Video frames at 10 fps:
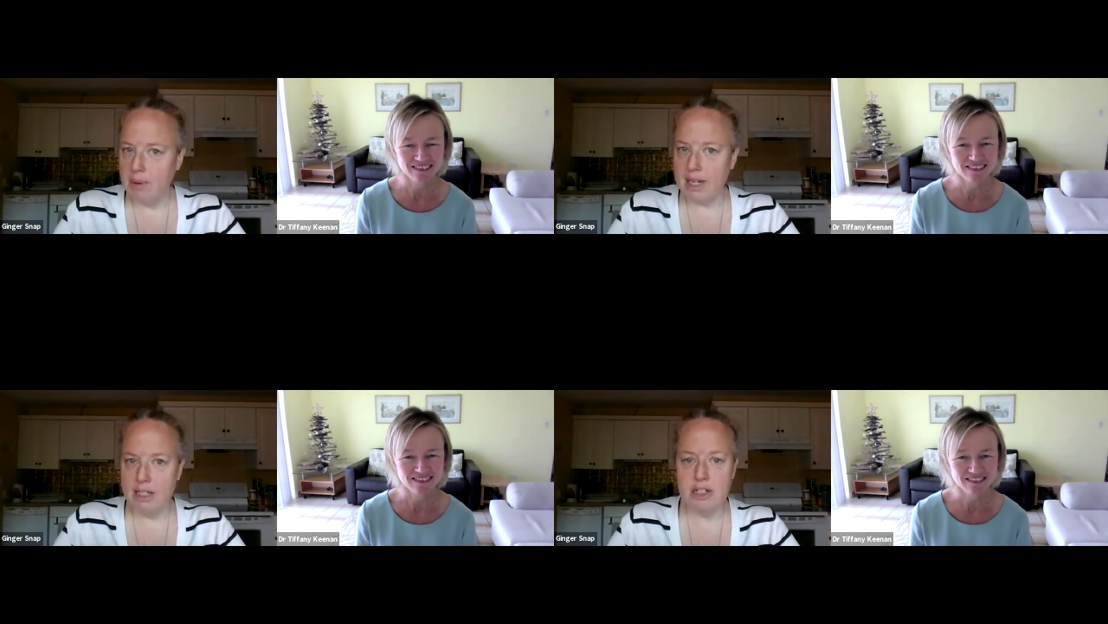
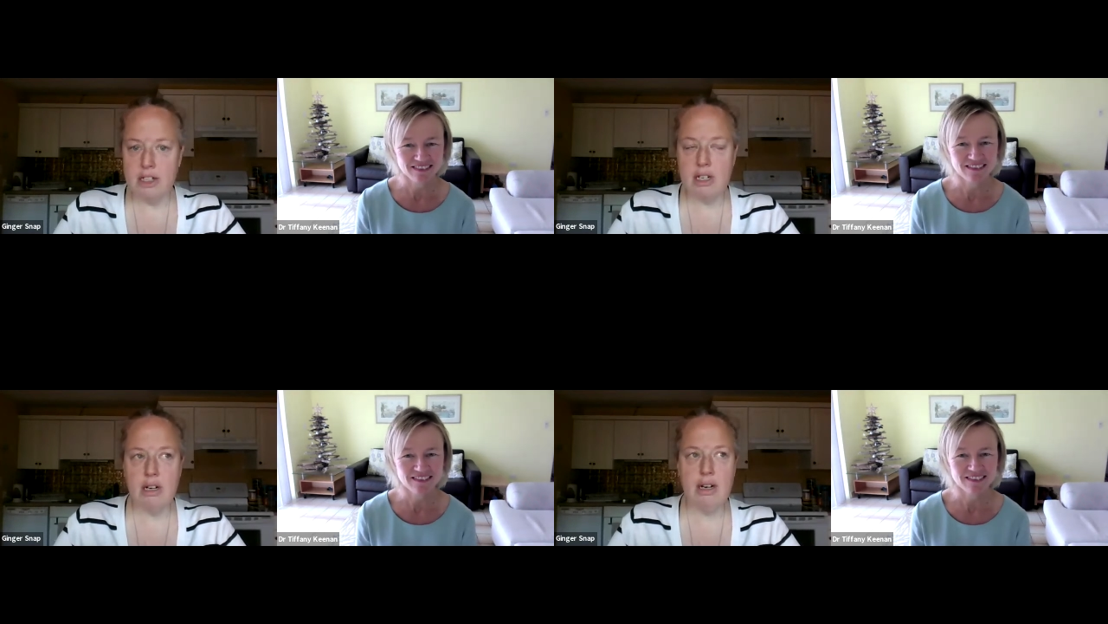
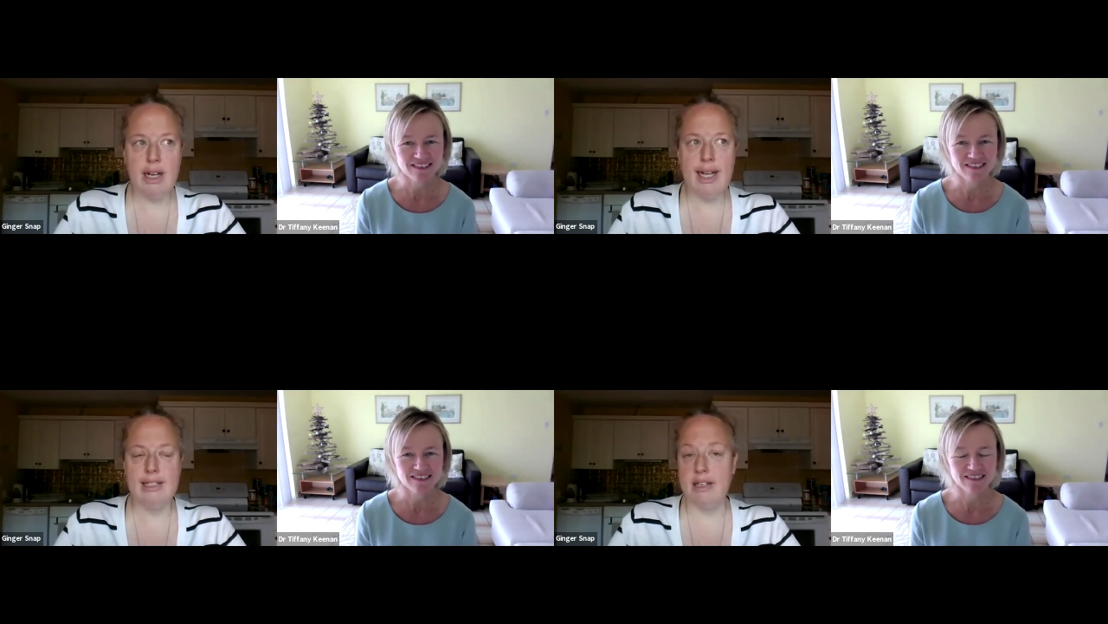Speaker 1: practitioner.
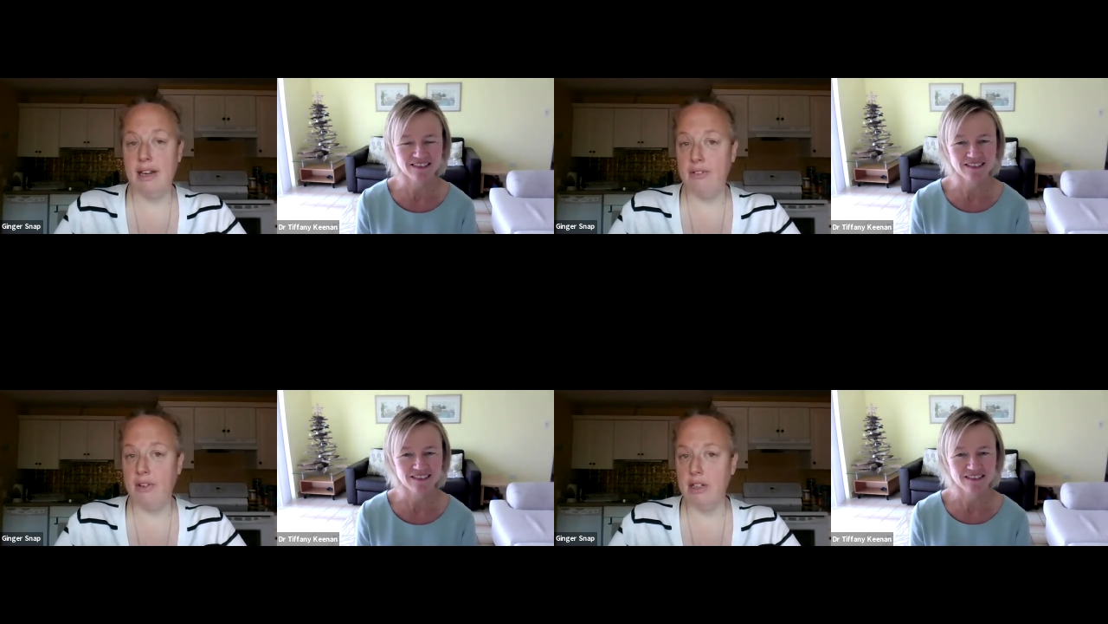He's a
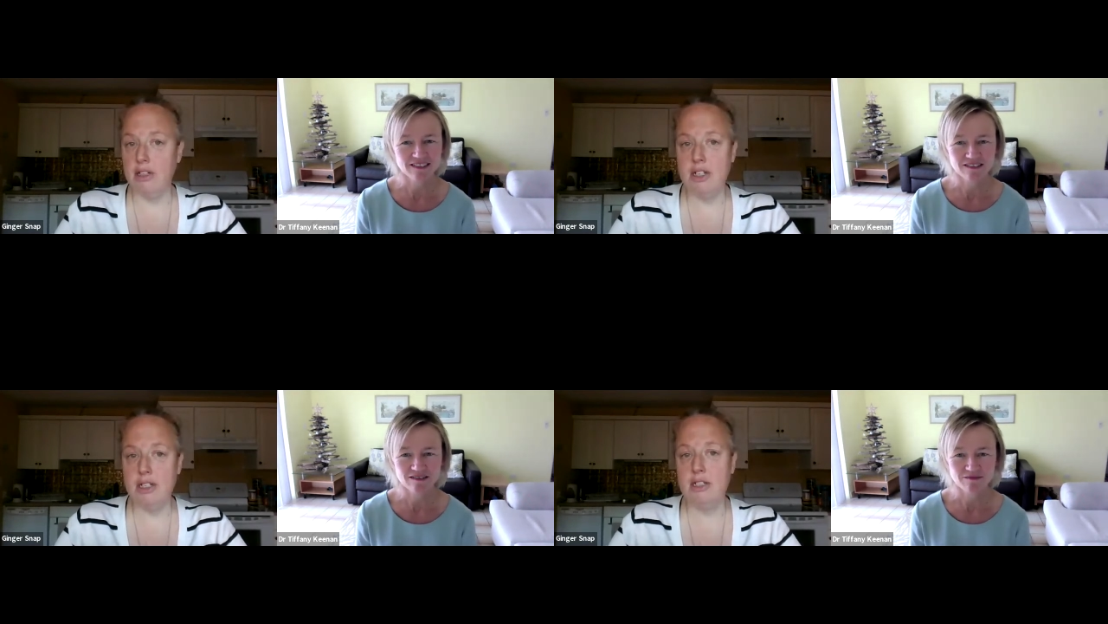
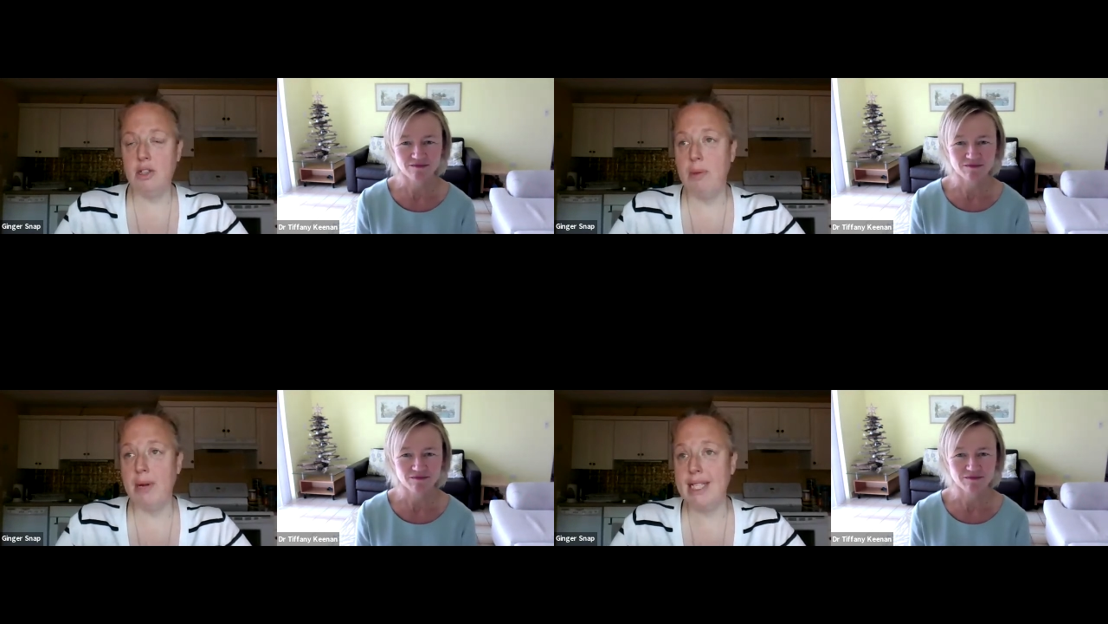nephrologist. So,
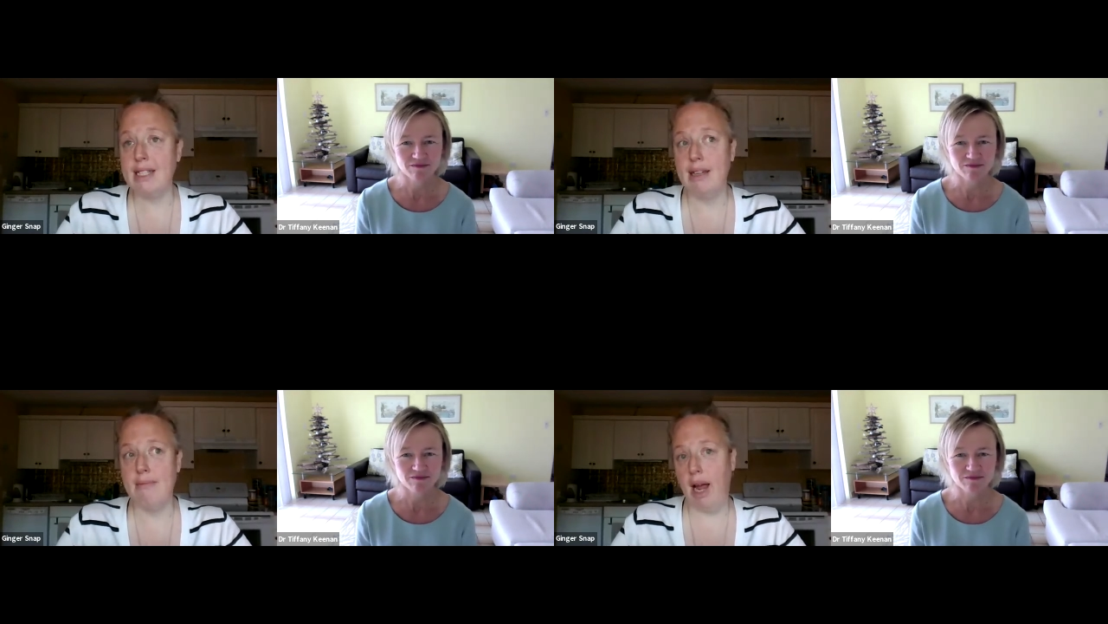
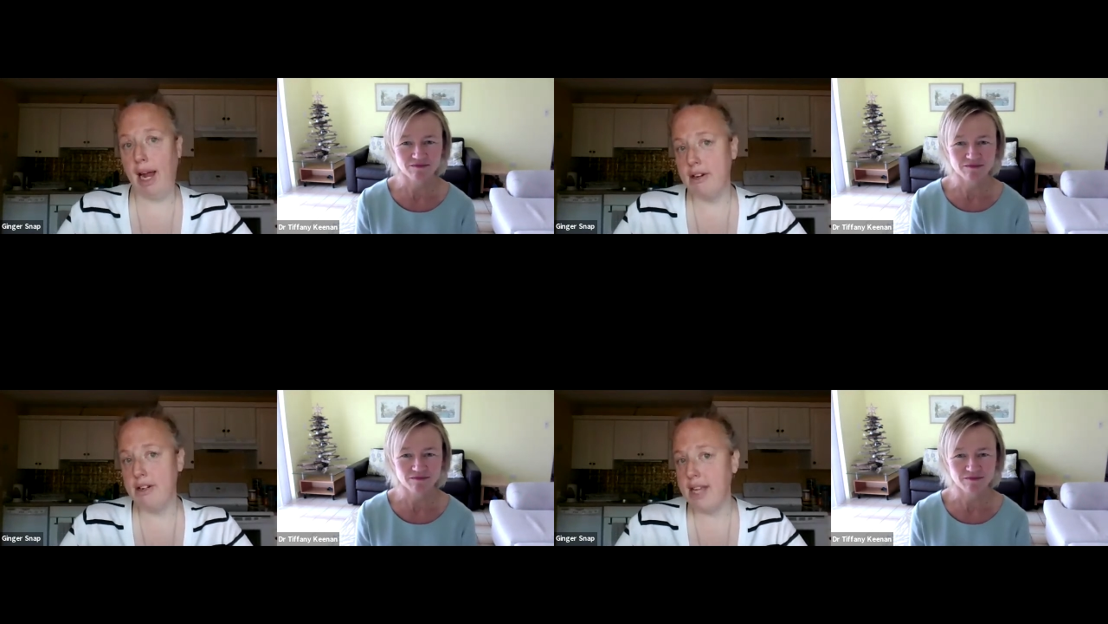basically, my
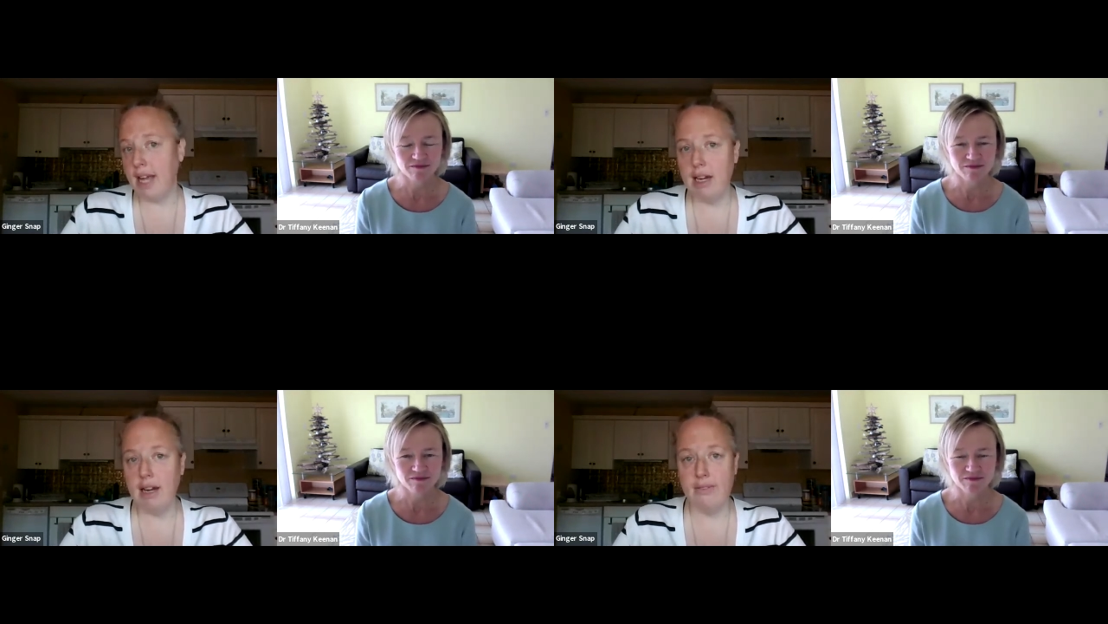
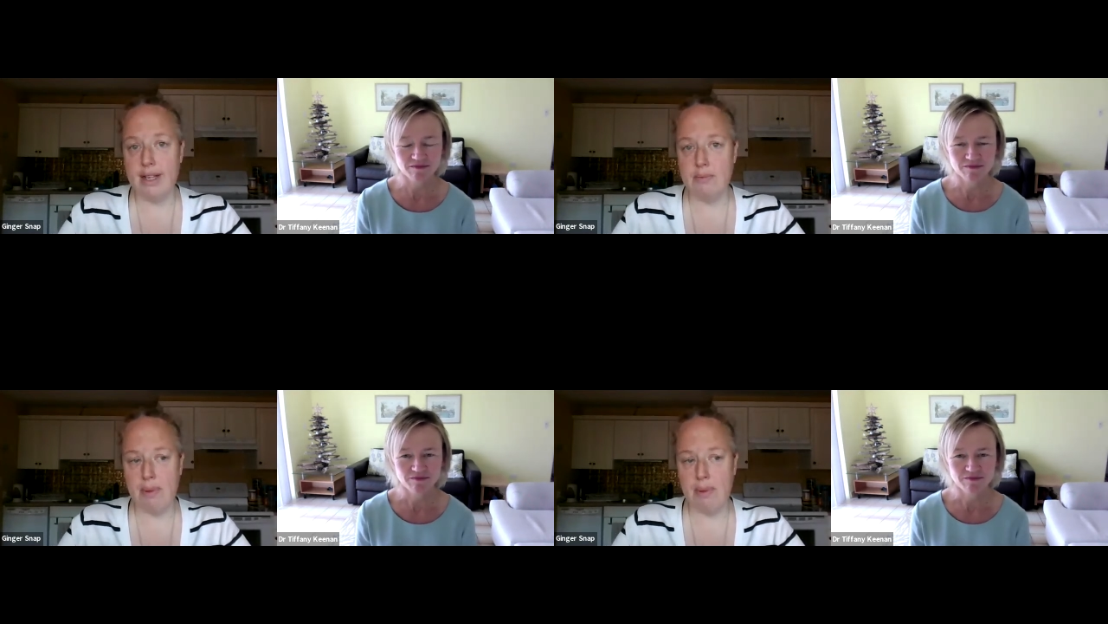understanding of his